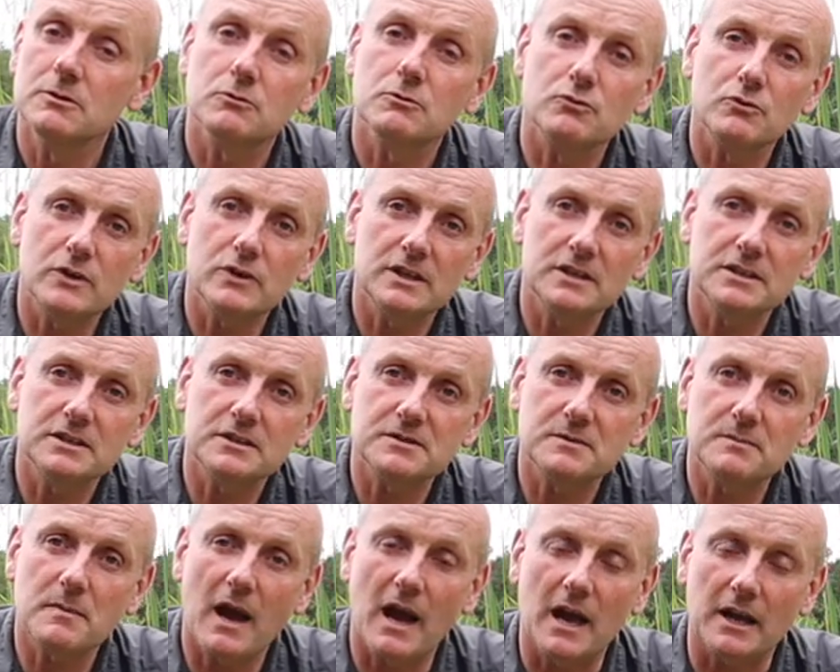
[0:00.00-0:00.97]
really
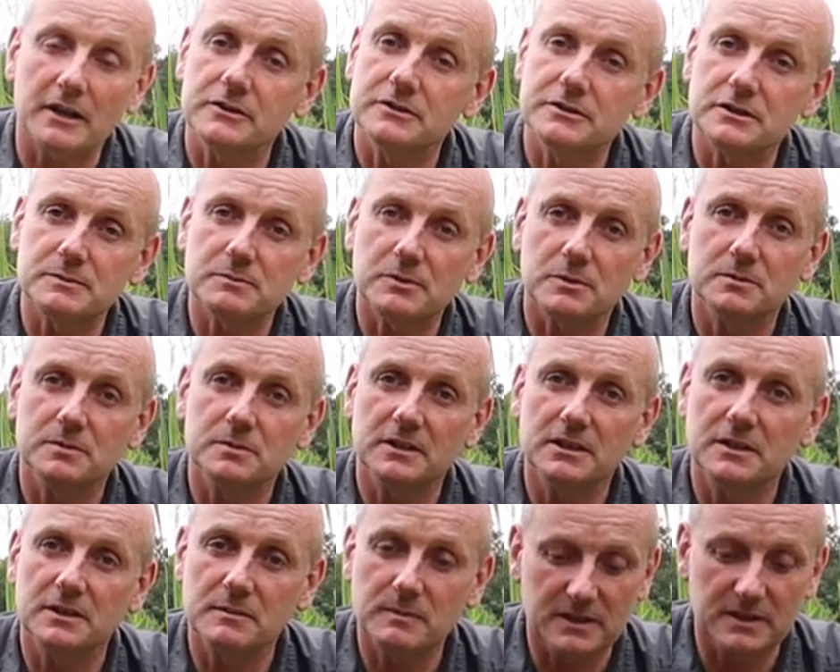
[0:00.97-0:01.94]
doesn't matter because it's probably
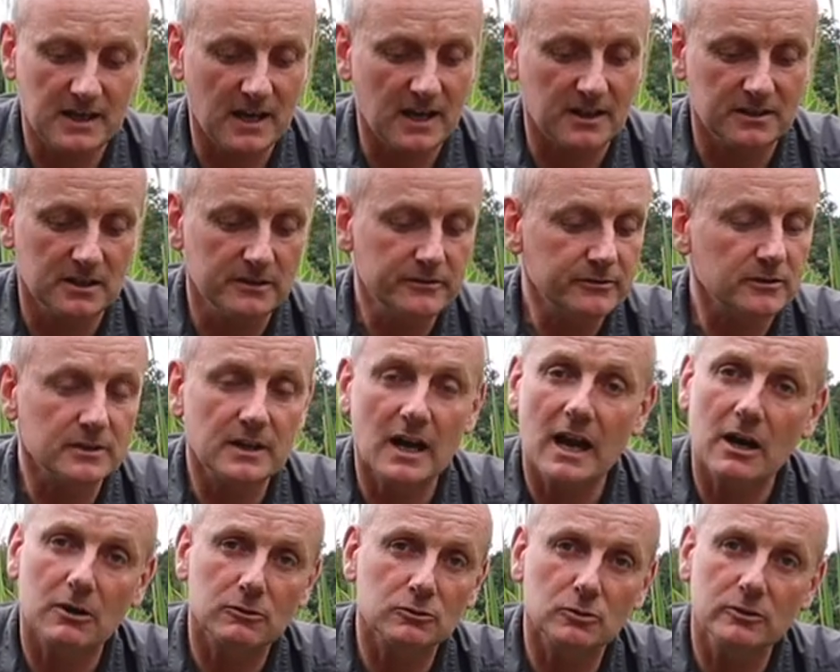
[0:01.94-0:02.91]
going to be out there for an
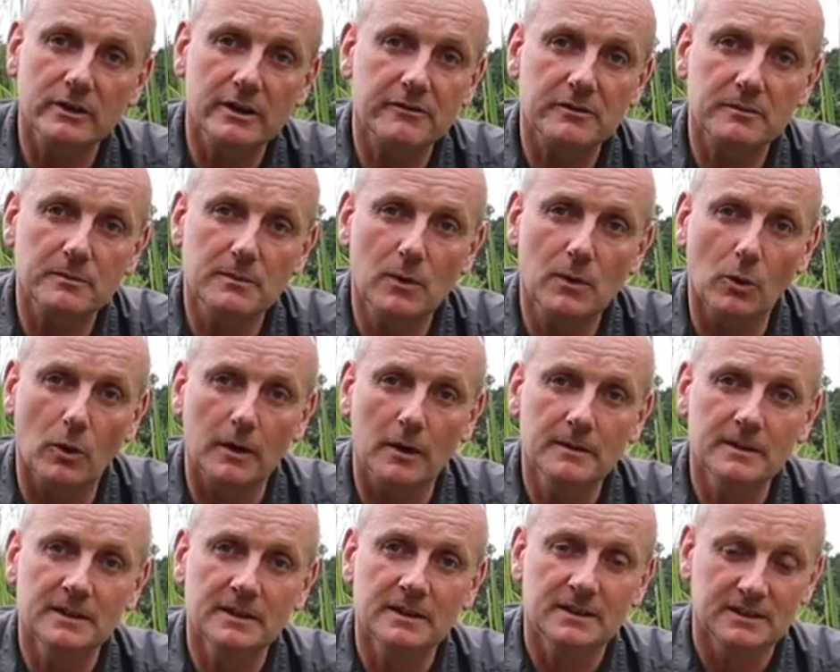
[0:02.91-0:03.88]
hour or even more.
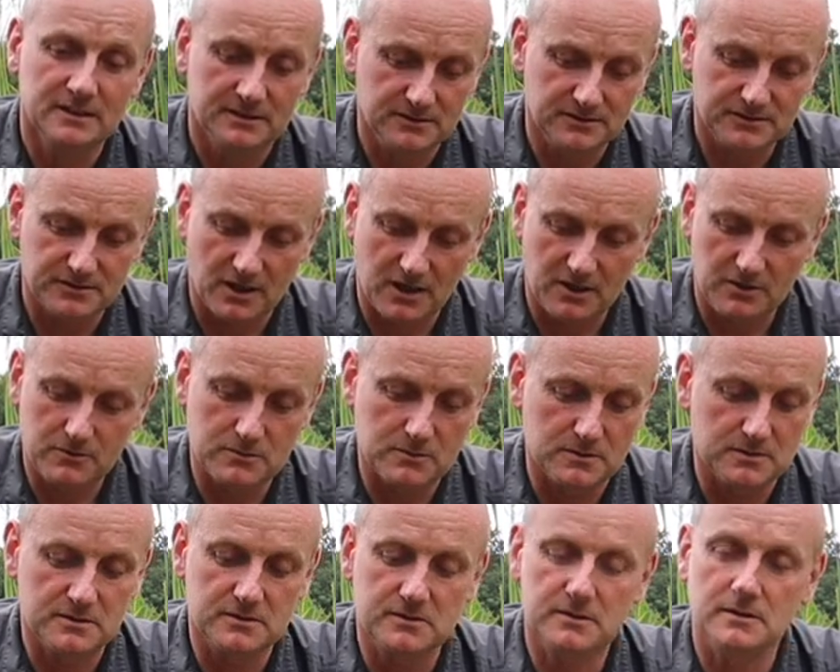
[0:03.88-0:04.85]
So
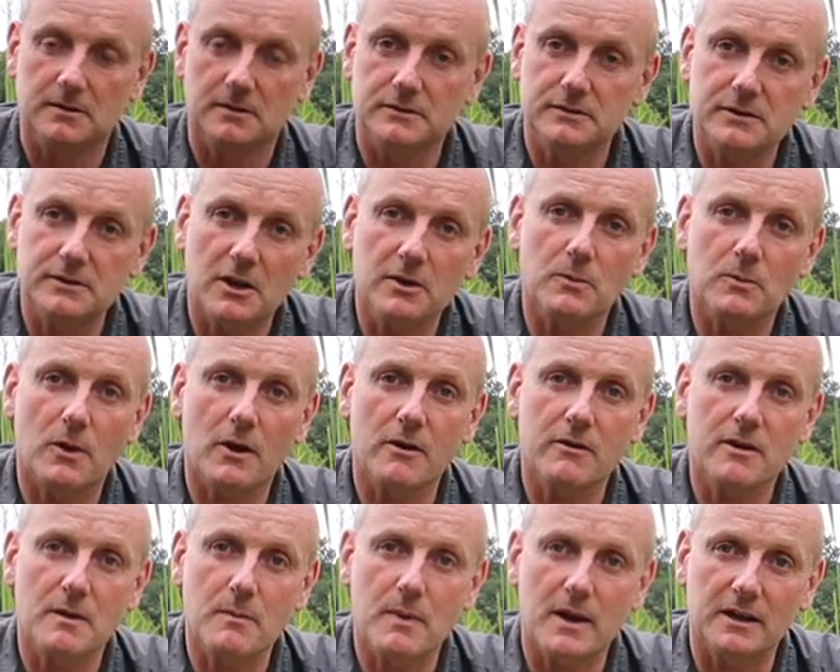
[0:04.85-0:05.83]
don't
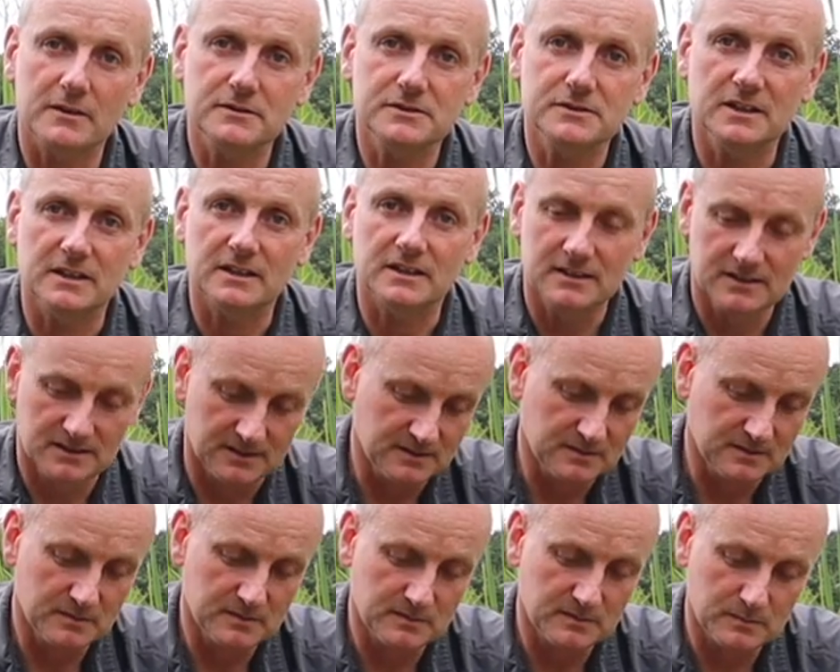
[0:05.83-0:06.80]
worry about it
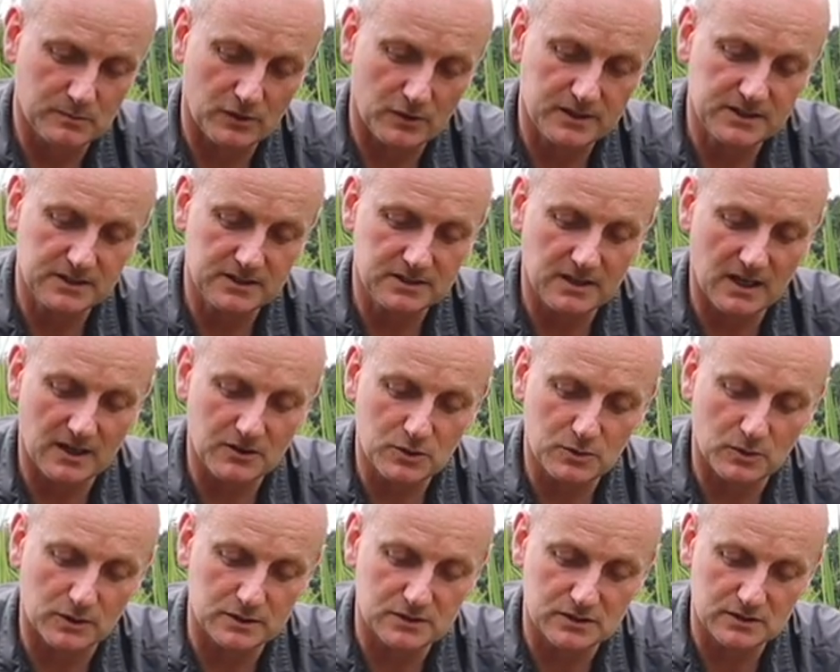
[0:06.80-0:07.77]
breaking down
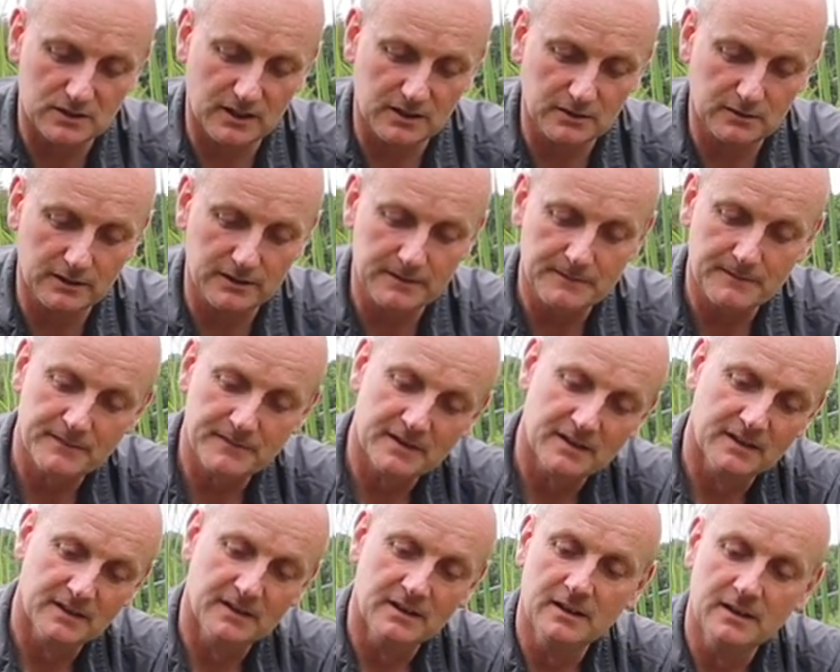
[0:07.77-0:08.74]
quite slowly.
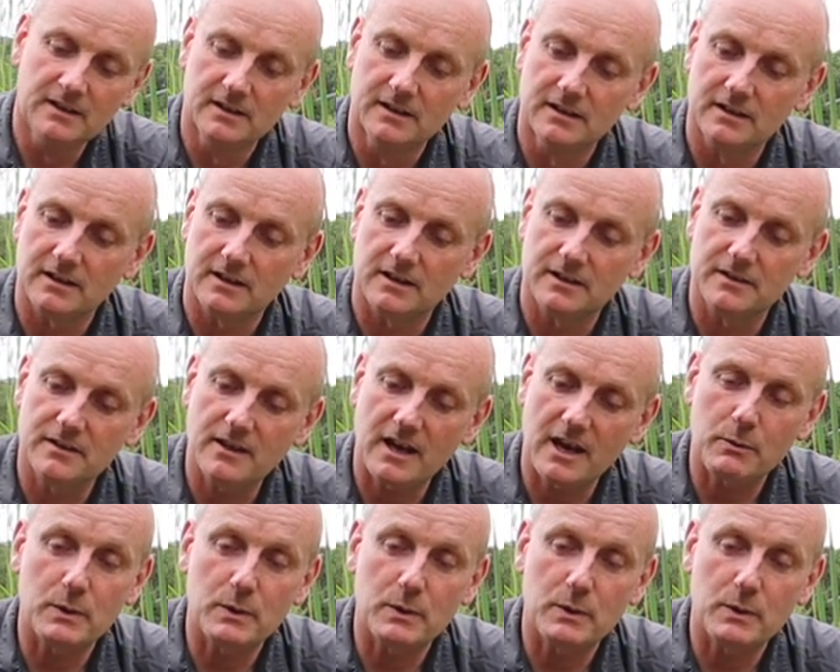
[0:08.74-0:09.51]
And there